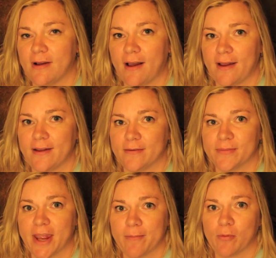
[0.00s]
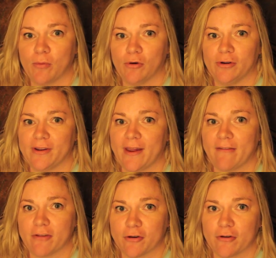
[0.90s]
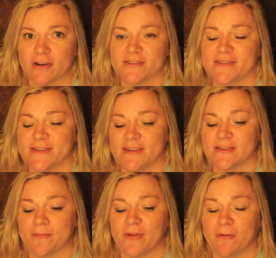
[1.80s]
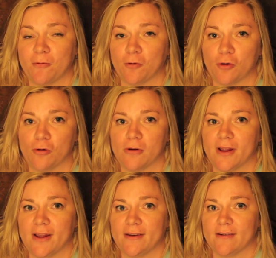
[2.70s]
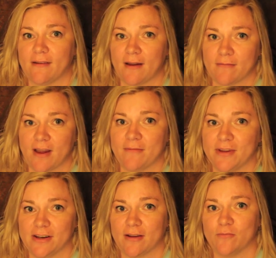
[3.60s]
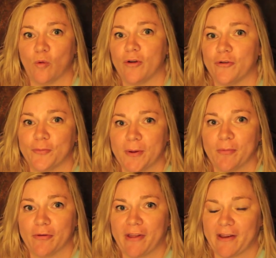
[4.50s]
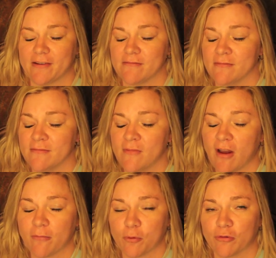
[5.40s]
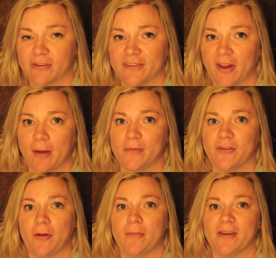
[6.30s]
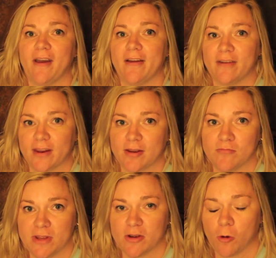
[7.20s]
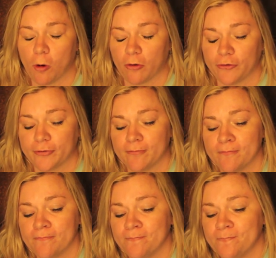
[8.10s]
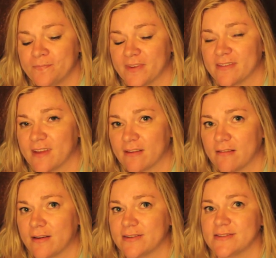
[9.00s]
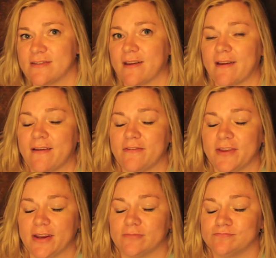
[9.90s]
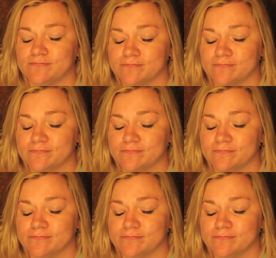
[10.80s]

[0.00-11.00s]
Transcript: am capable and I have the courage to see something through. And I mean I'm one of those people that have proven time and time again I can meet goals and deadlines and that kind of thing,